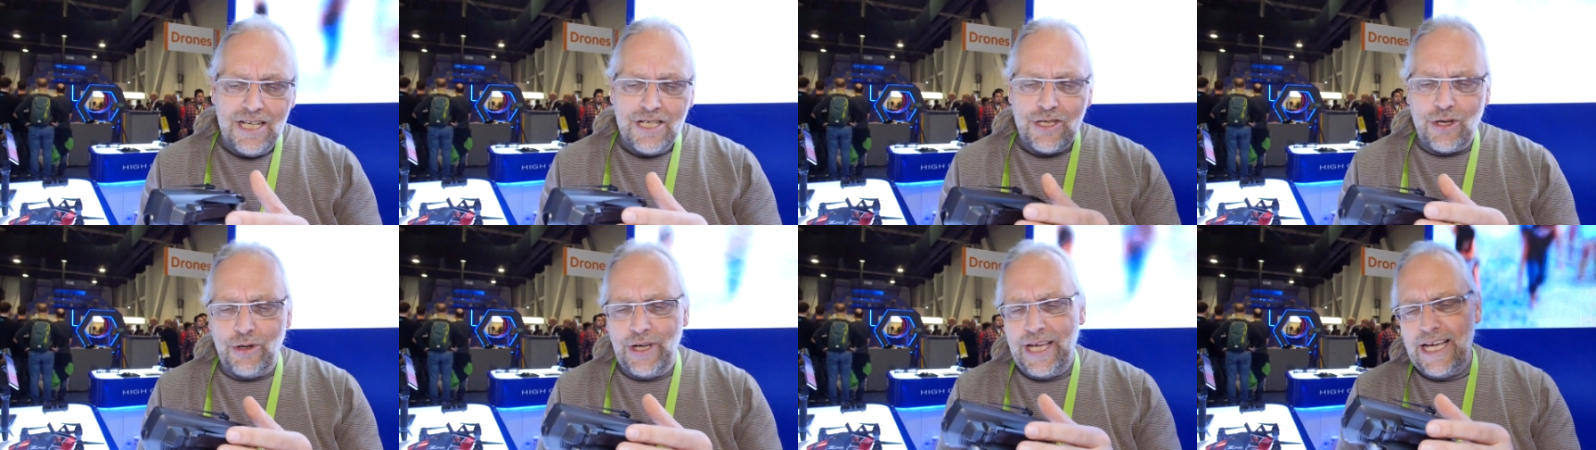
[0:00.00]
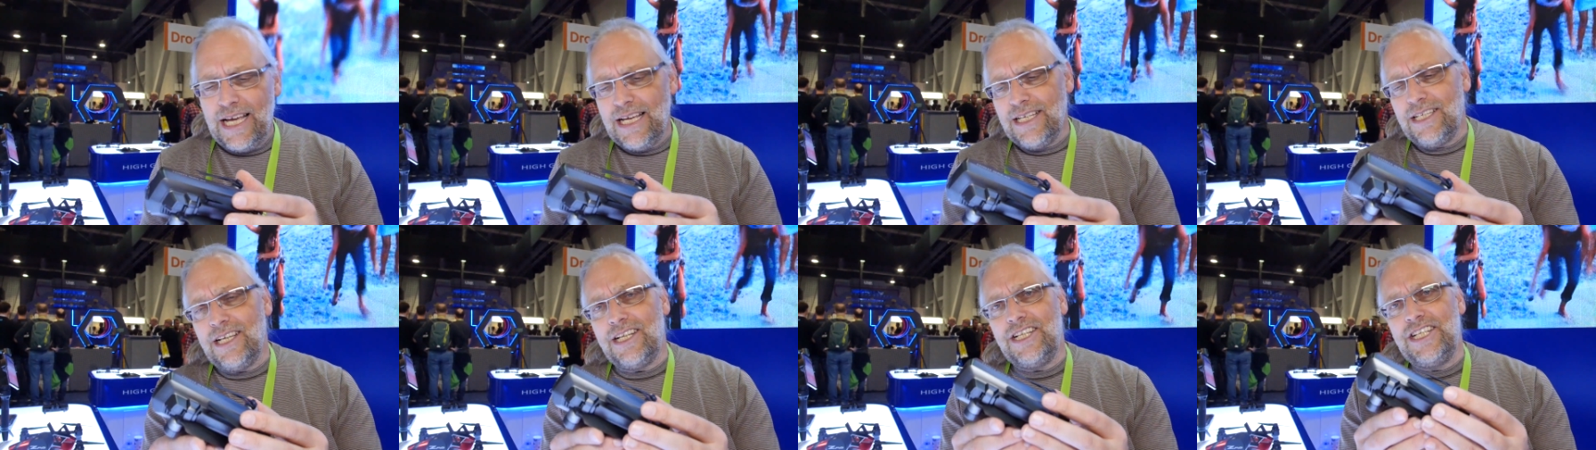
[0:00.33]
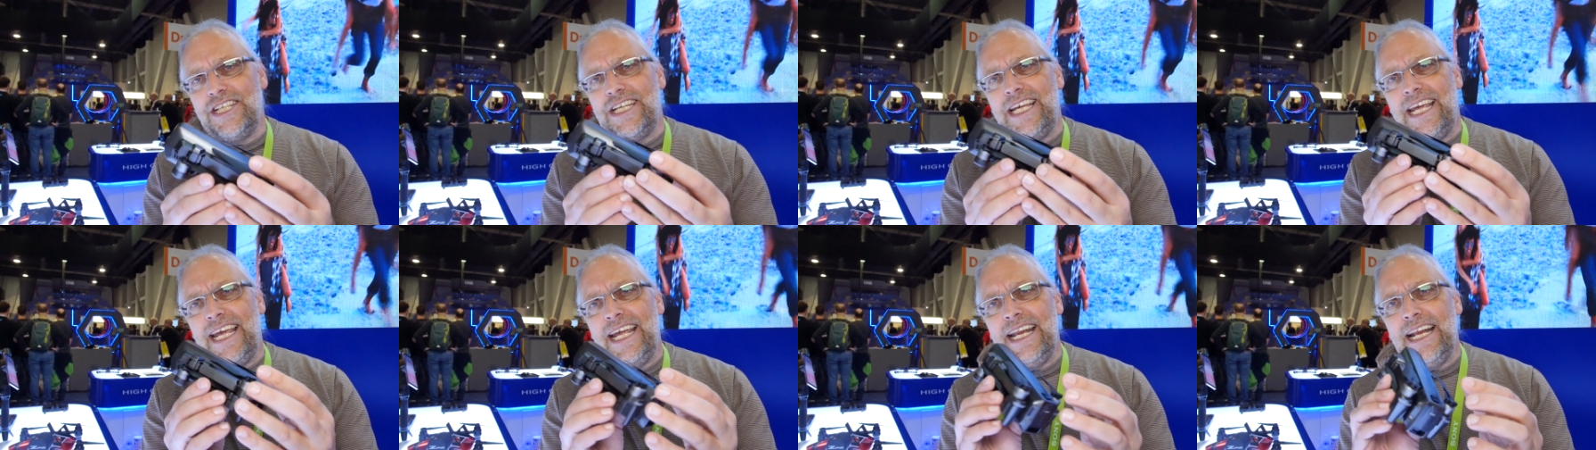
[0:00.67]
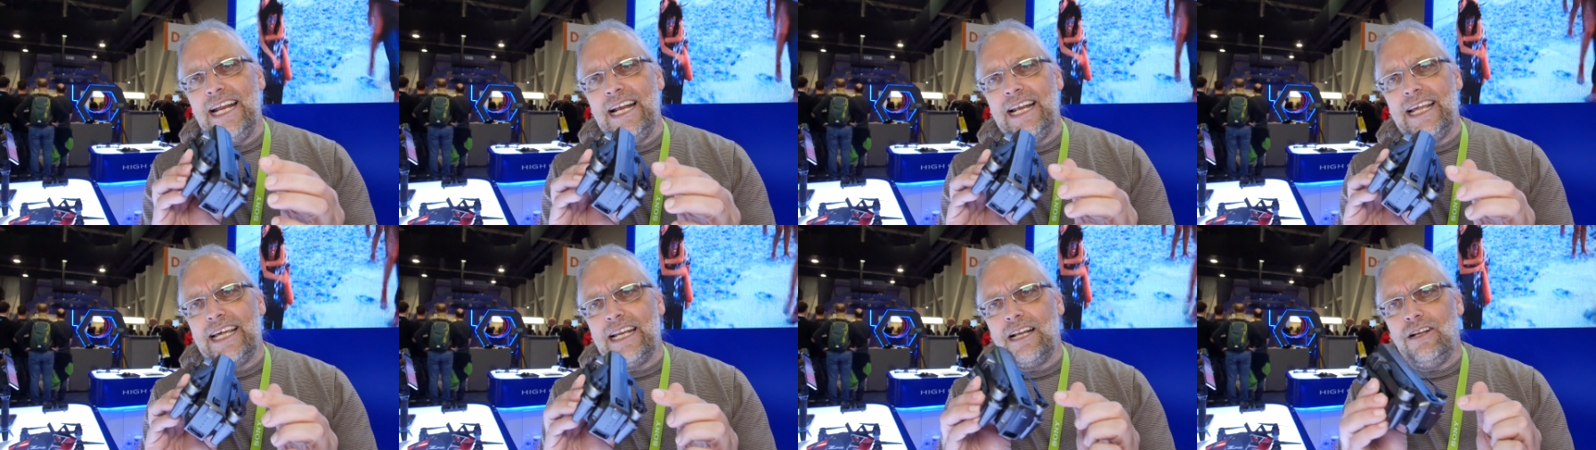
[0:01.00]
So here's a
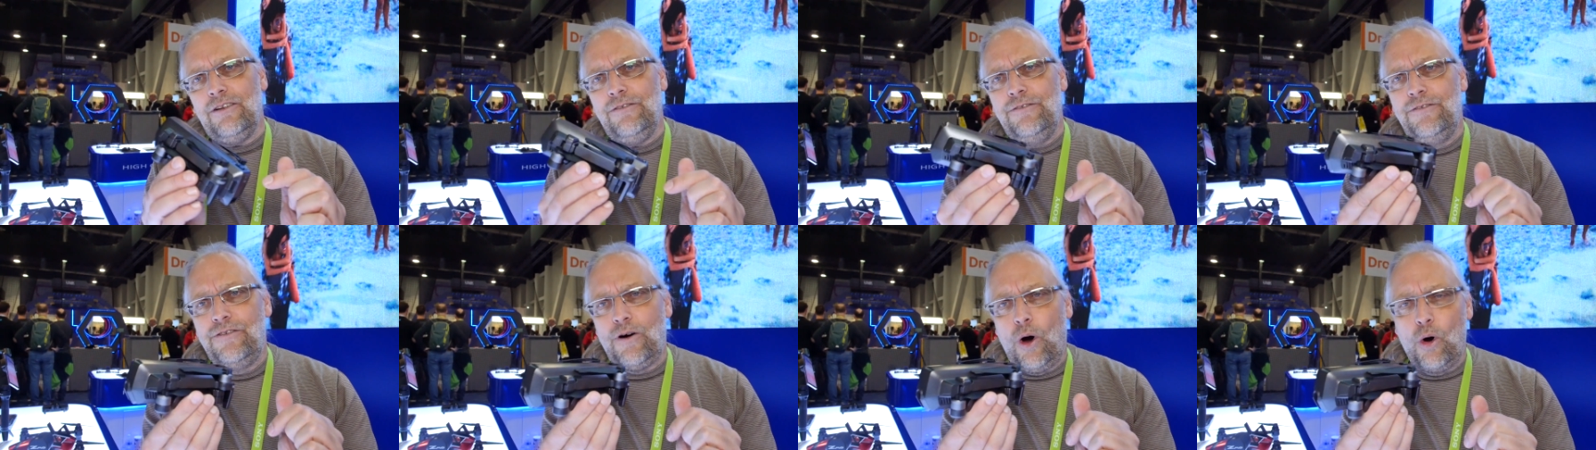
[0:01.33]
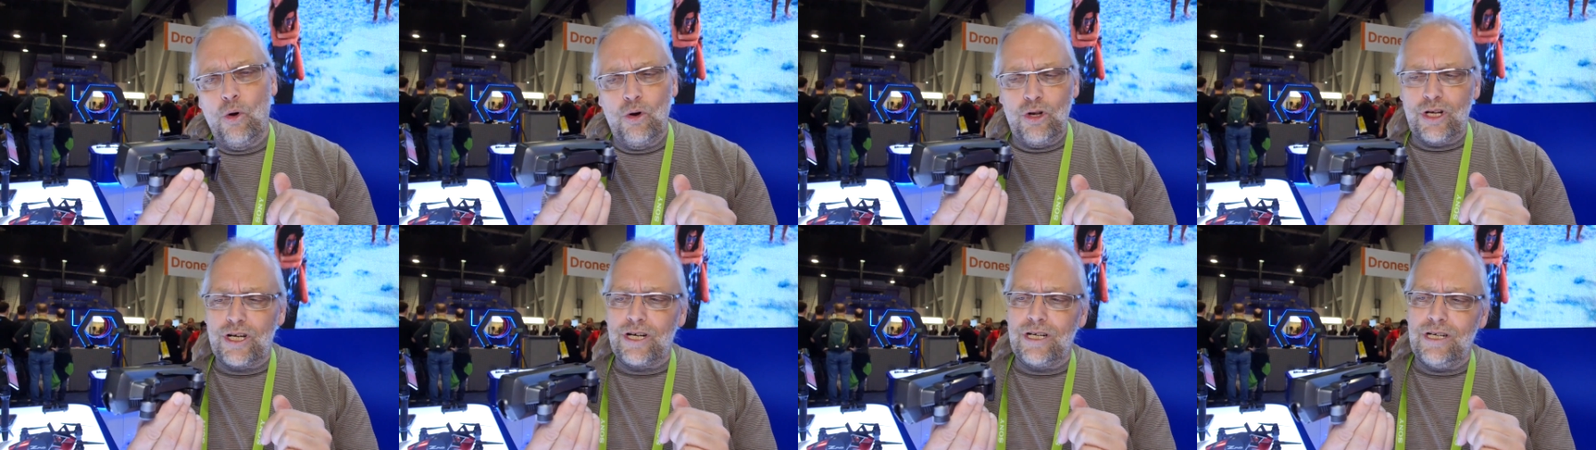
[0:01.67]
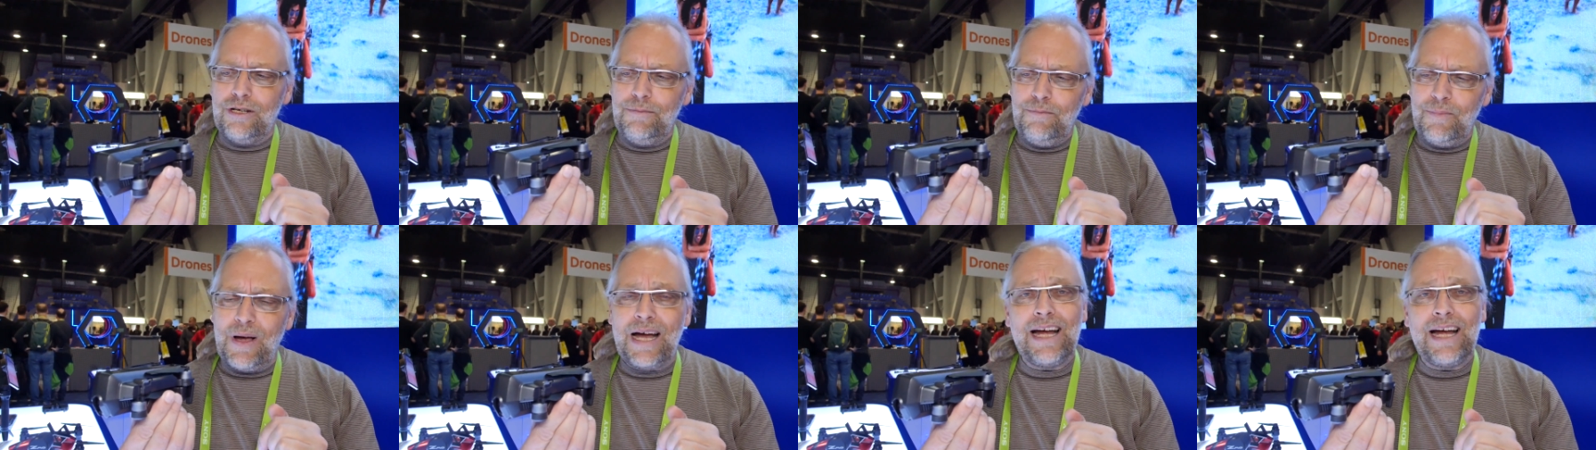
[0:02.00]
teeny little folder.